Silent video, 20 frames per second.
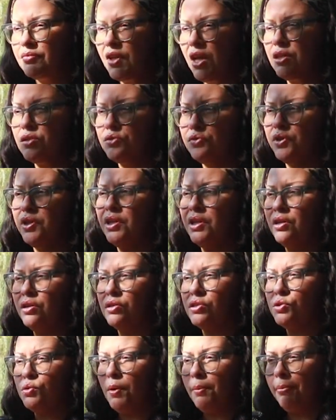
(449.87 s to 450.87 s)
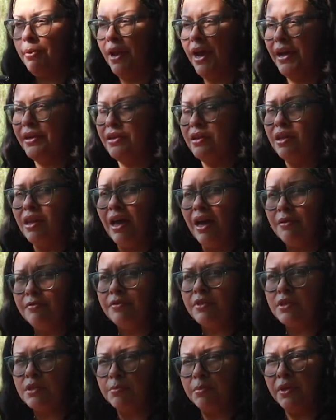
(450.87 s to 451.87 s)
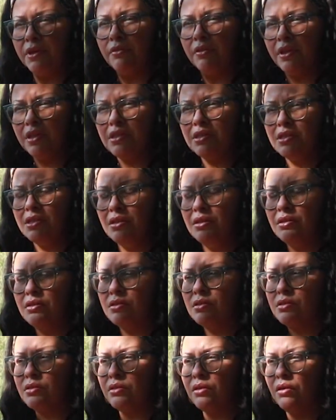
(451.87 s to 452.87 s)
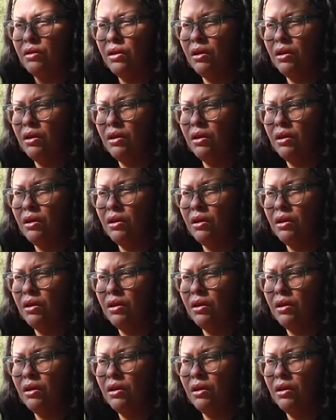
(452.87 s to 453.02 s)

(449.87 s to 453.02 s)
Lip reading: it's really good to apply your life experiences.